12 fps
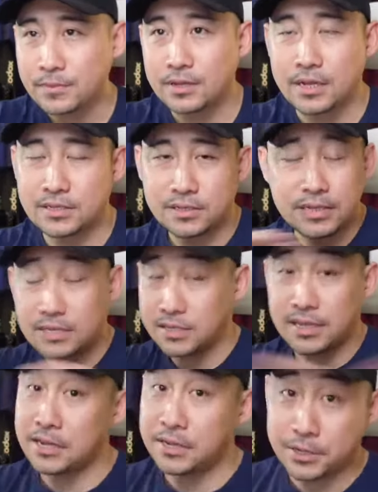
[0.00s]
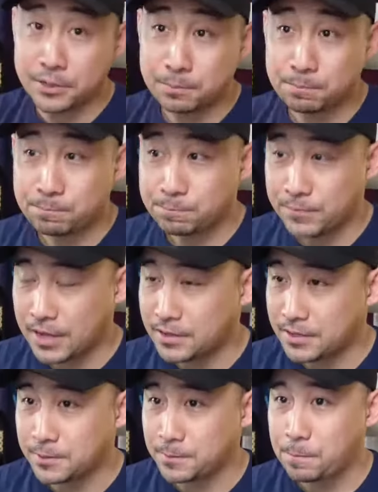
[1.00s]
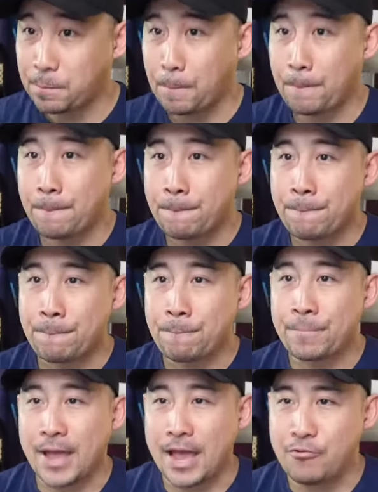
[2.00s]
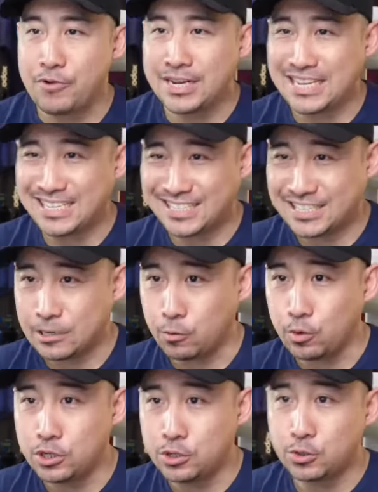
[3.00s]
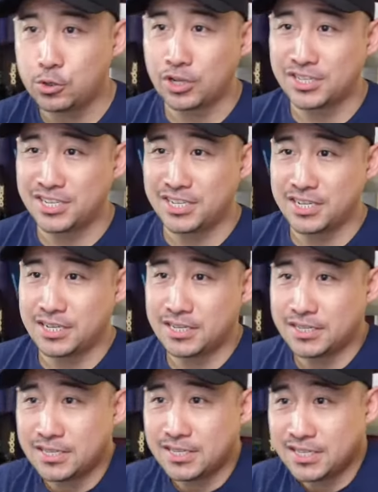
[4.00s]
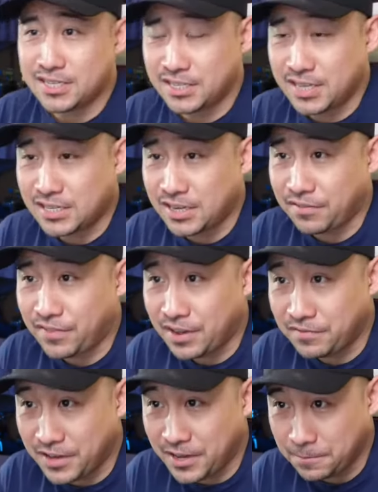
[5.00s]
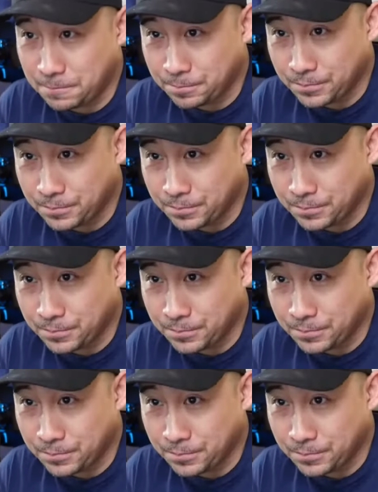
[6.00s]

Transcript: that's a done deal. Done deal. Aaron Easter, will you consider this a success at 5K?